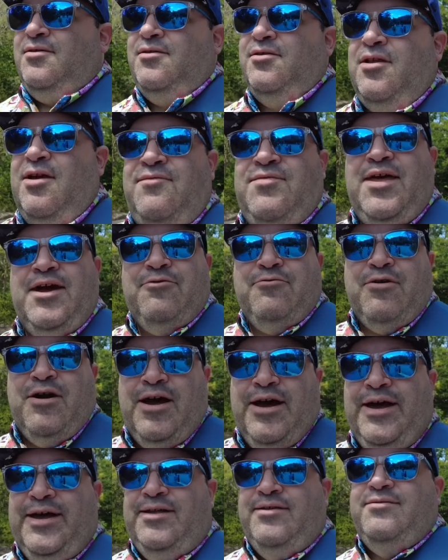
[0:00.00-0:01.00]
Love that
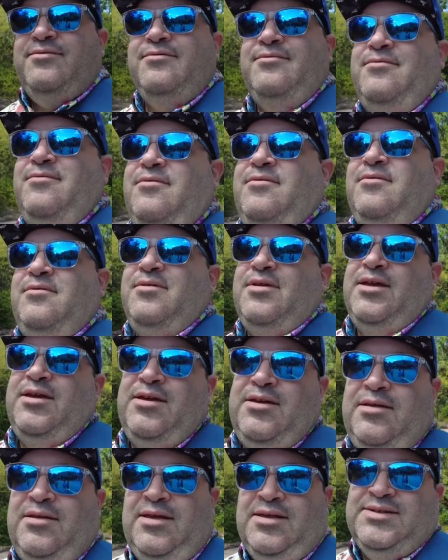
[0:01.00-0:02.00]
ride.
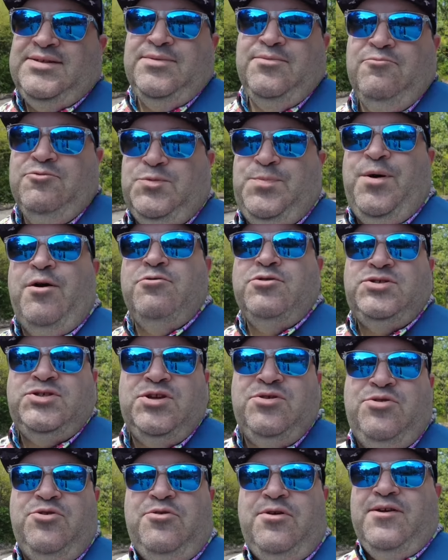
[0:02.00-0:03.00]
It was
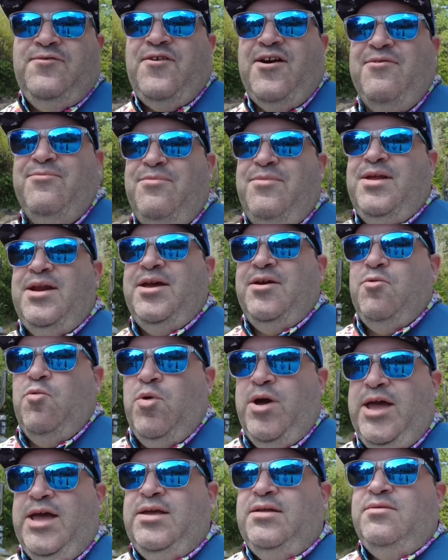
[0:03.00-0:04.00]
posted 35 minute
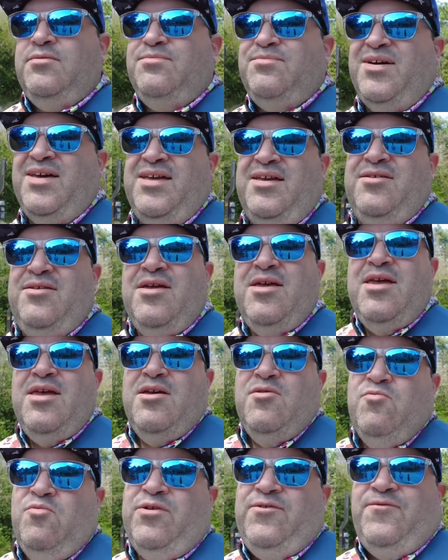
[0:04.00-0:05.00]
wait, but
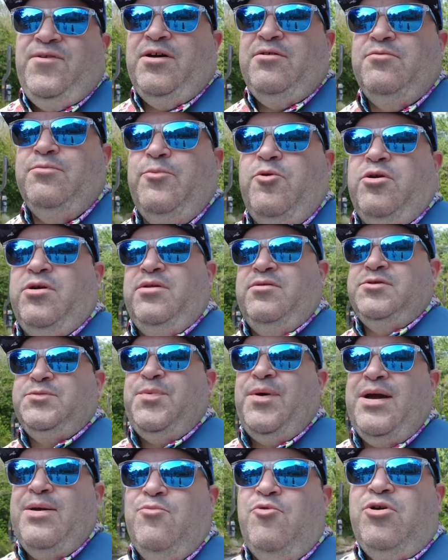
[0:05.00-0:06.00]
we felt more, it was
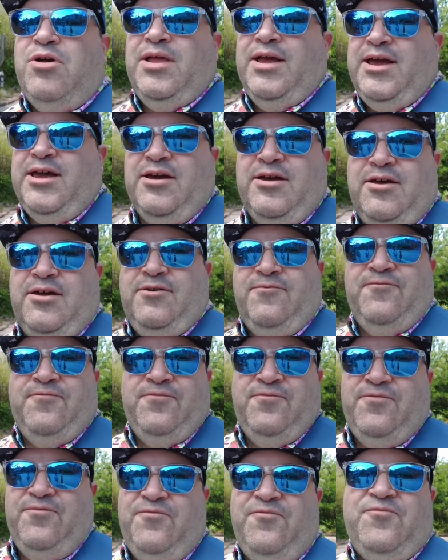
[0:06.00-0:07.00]
probably more like a
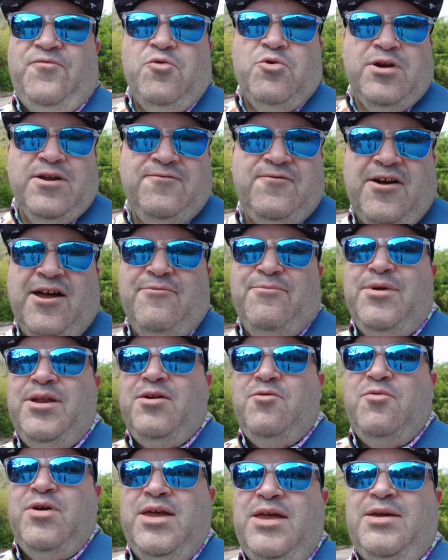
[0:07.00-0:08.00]
45
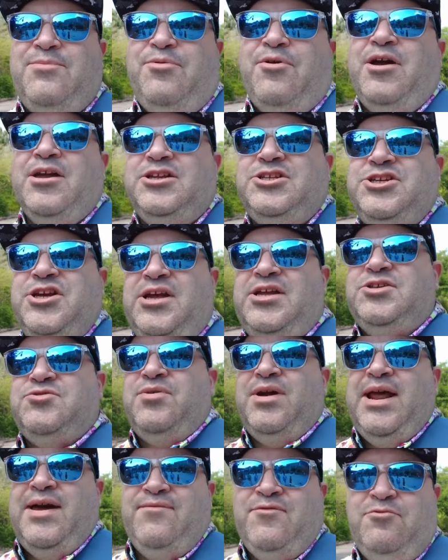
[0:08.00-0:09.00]
minute wait. It probably changed
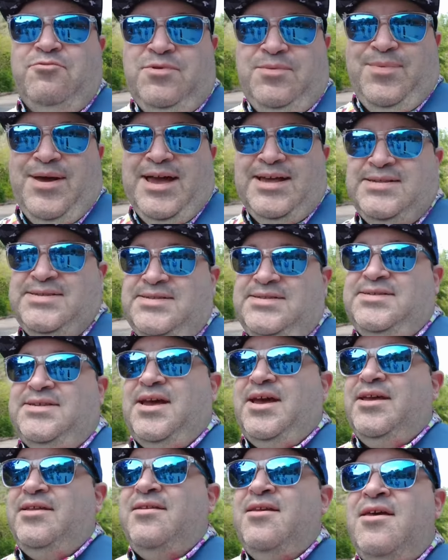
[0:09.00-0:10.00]
right after we passed the
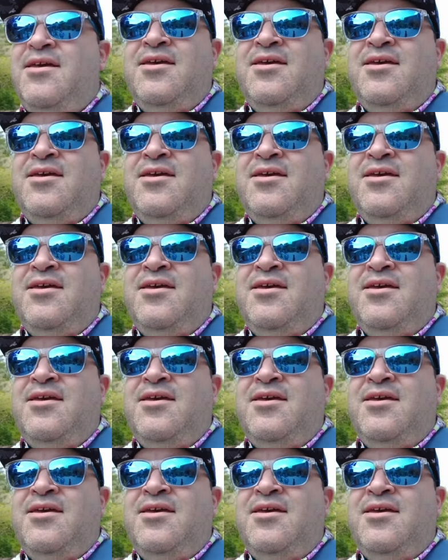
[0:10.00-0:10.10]
sign,